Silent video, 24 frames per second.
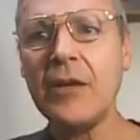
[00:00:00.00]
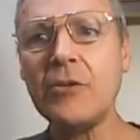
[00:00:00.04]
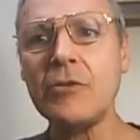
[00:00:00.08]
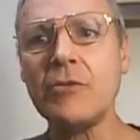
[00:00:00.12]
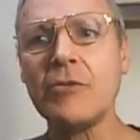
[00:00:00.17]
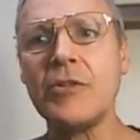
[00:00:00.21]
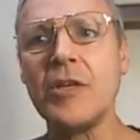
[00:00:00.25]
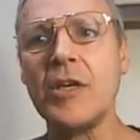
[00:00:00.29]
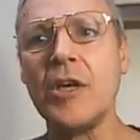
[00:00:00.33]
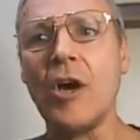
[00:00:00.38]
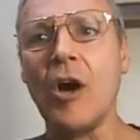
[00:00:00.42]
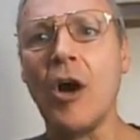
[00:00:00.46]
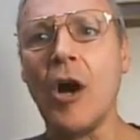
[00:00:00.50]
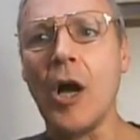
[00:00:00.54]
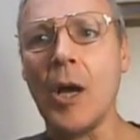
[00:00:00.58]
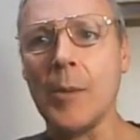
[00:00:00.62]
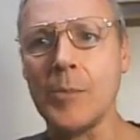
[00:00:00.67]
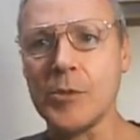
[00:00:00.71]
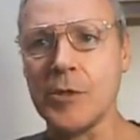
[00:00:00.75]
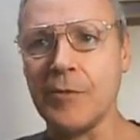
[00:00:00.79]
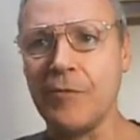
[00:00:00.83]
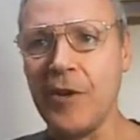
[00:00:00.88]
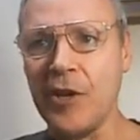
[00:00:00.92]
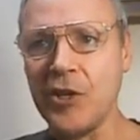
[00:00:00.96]
Enter the
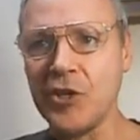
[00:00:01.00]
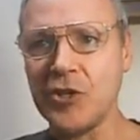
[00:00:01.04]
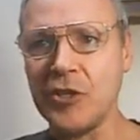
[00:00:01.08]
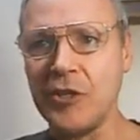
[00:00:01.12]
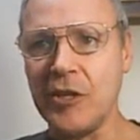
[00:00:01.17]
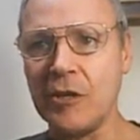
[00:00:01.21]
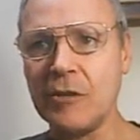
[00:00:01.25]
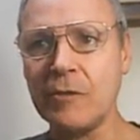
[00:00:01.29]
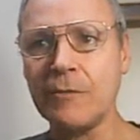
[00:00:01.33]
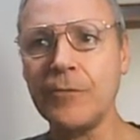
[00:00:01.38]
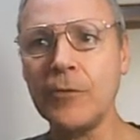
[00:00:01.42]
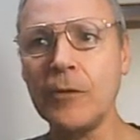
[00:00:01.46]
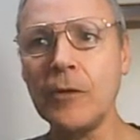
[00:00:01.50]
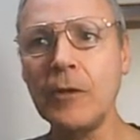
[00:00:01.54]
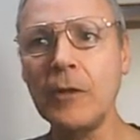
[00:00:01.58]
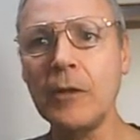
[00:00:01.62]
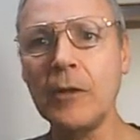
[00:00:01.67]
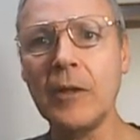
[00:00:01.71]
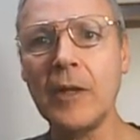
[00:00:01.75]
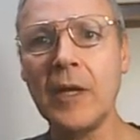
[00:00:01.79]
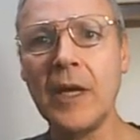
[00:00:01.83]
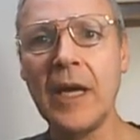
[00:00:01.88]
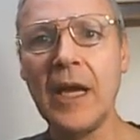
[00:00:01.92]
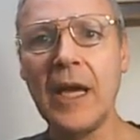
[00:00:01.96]
observation
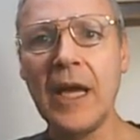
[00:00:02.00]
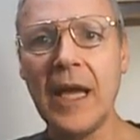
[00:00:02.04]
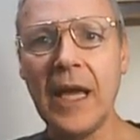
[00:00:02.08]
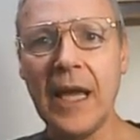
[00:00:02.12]
interval,